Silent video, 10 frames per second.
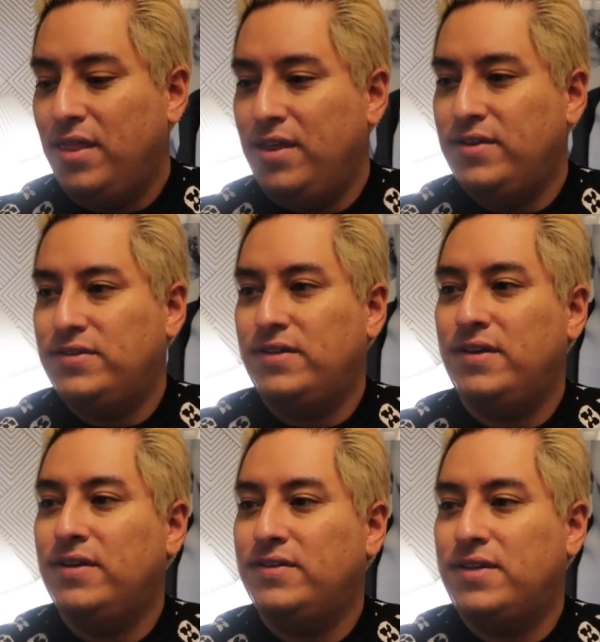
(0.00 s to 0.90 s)
This
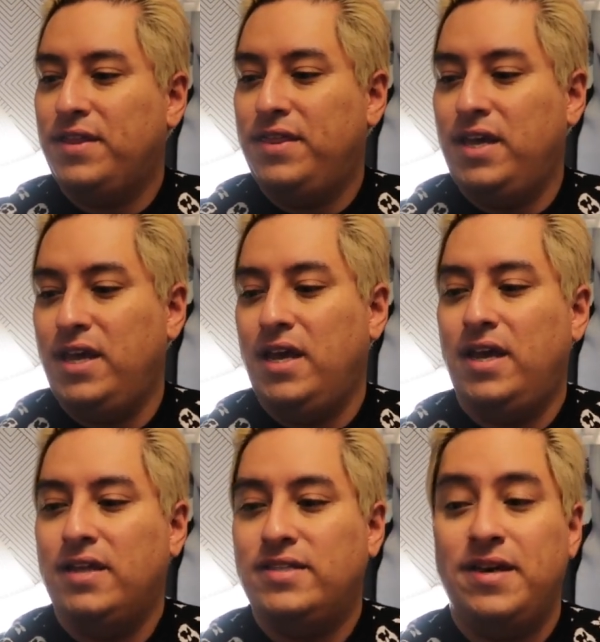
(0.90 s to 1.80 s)
is
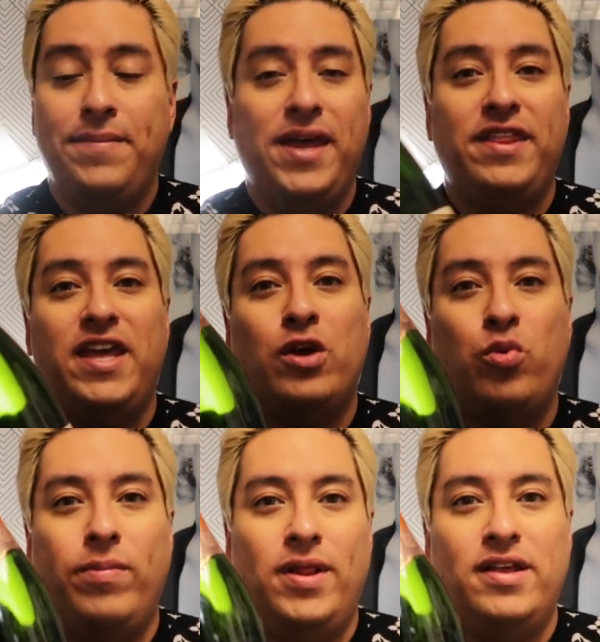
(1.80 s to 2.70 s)
the, to me, the
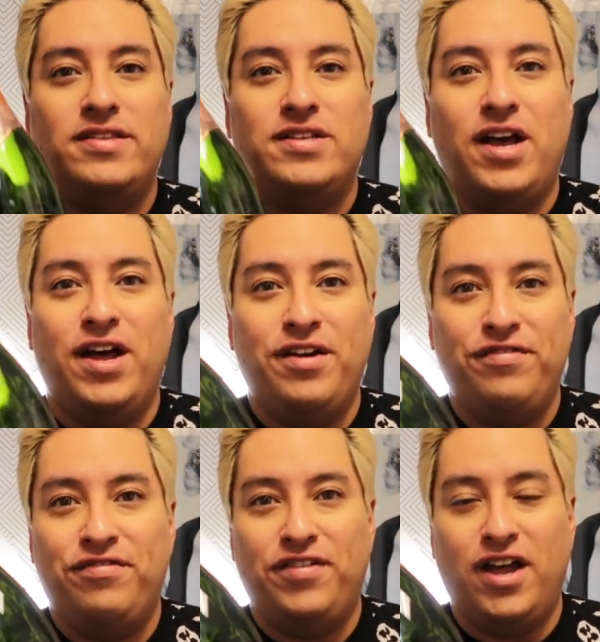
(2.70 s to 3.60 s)
equivalent
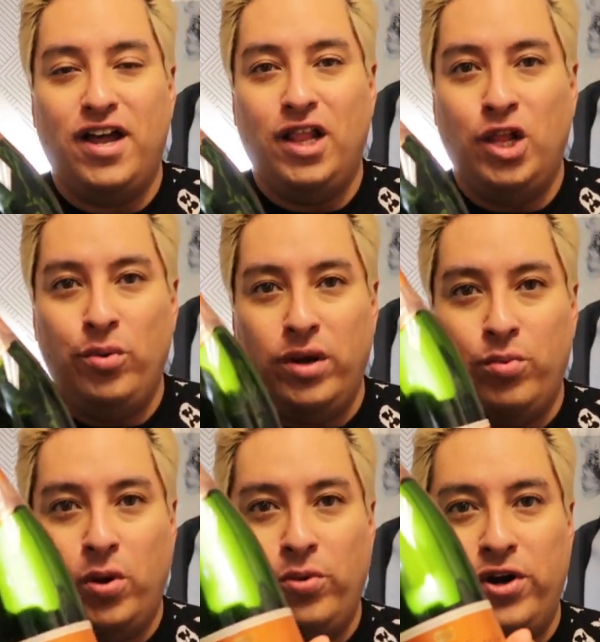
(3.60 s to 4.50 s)
of uh, Louis
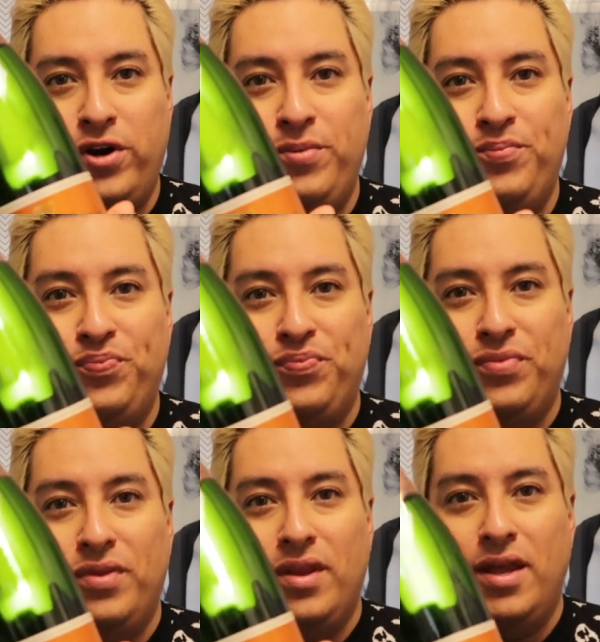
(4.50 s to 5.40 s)
Roeder.
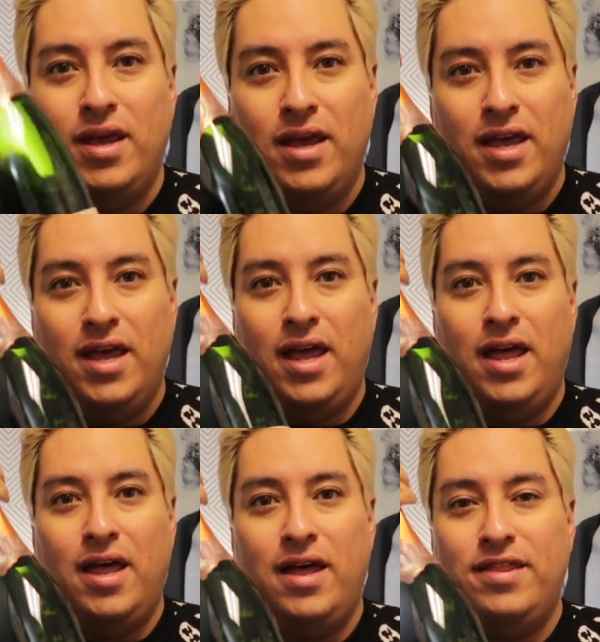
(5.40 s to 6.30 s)

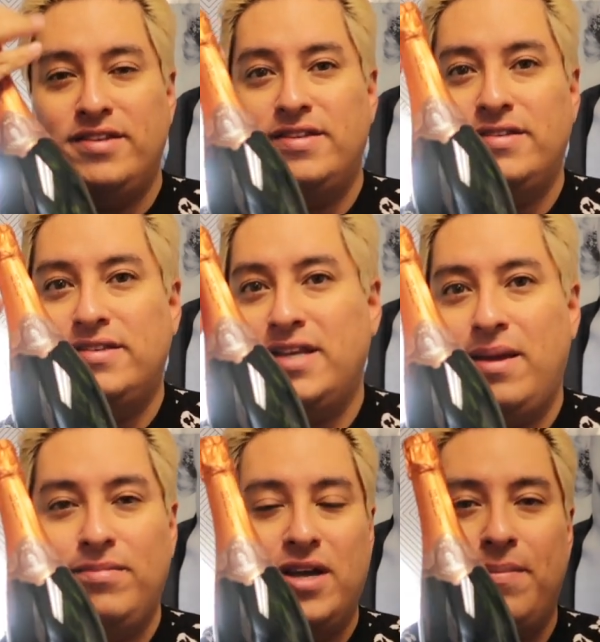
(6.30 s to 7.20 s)
Uh, this is the
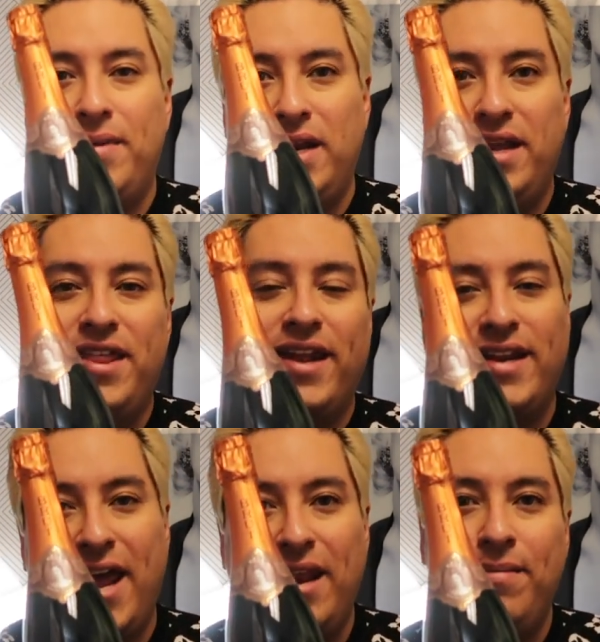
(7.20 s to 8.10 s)
same company
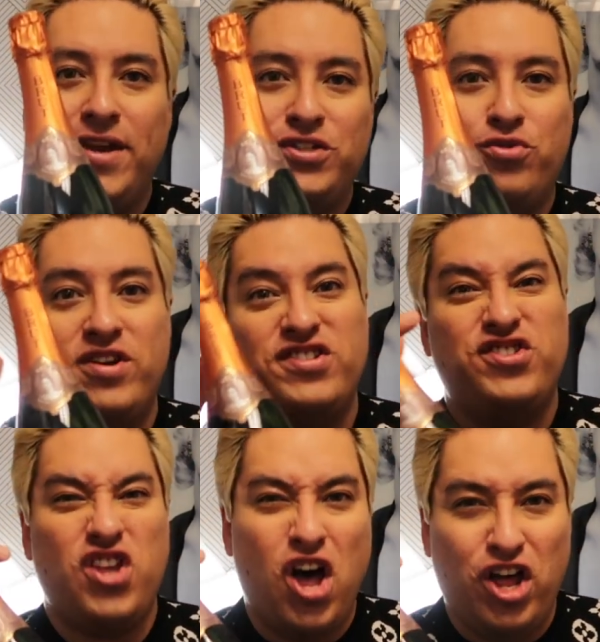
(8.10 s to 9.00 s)
that kind of makes
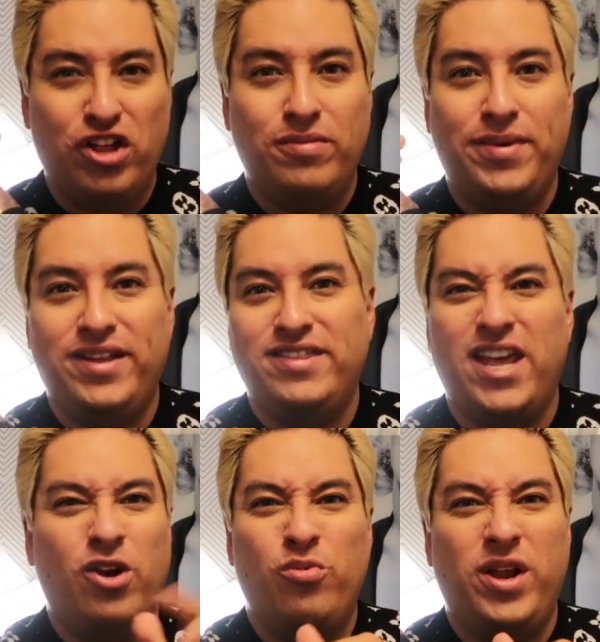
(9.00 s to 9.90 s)
Cristal, but
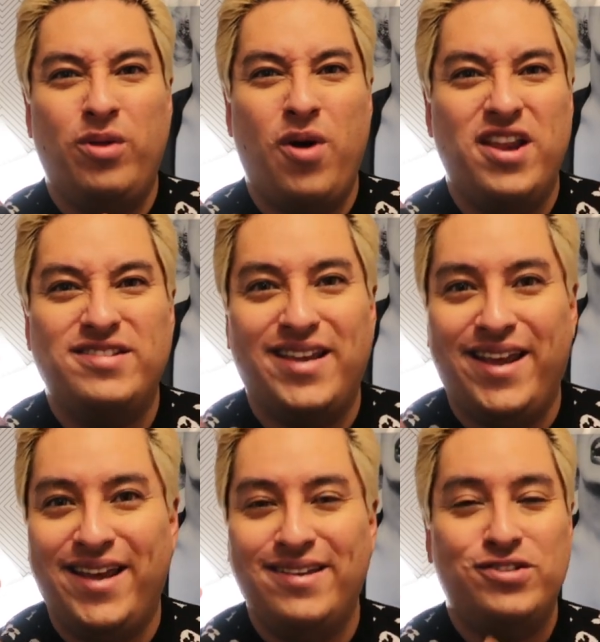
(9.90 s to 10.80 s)
they don't really want to say
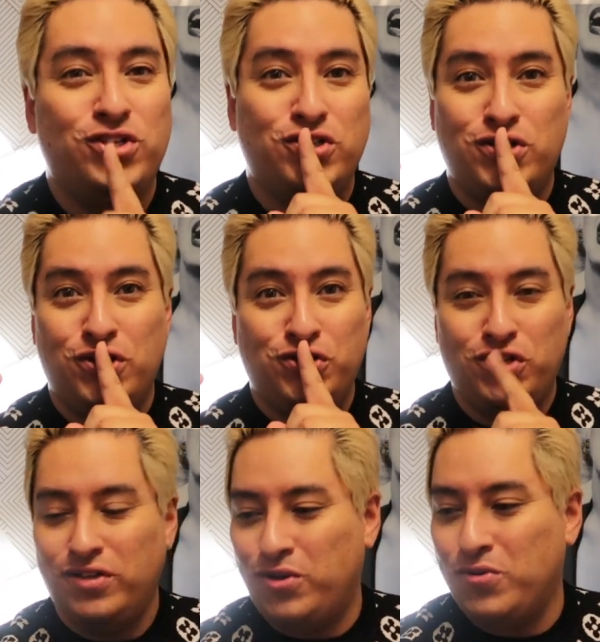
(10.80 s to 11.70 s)
it. Just
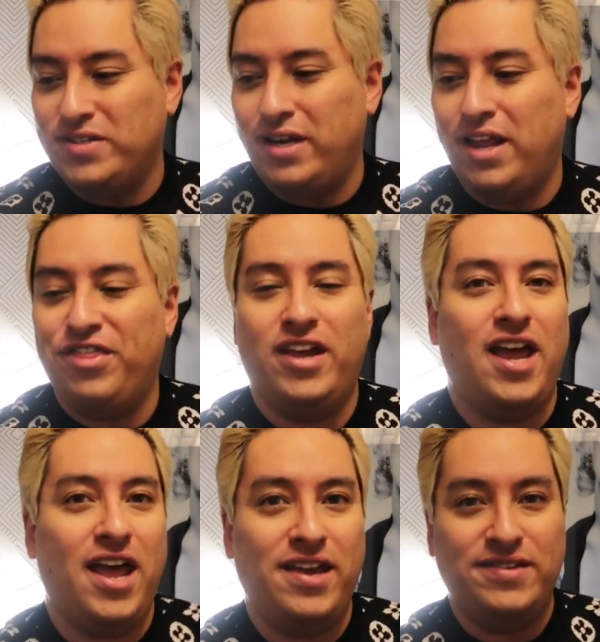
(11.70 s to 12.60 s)
don't say nothing,
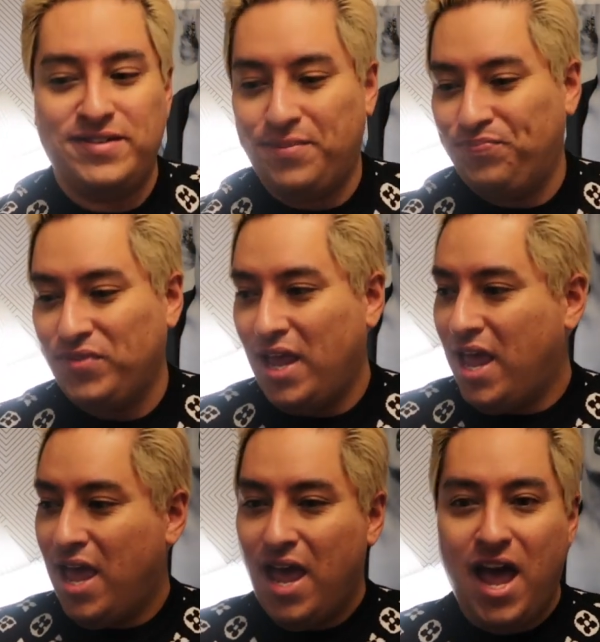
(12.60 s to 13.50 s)
guys.
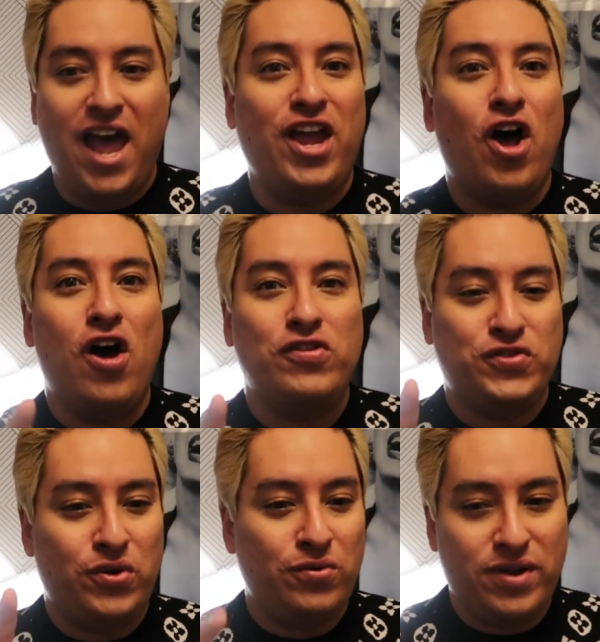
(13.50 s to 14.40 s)
I
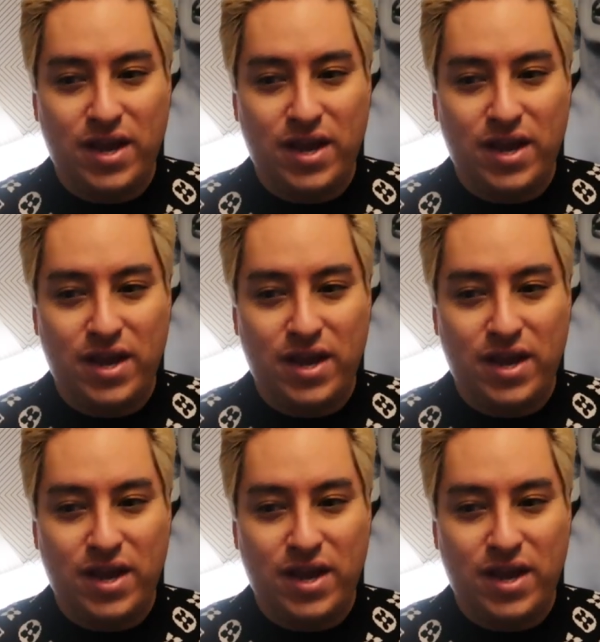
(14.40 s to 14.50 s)
also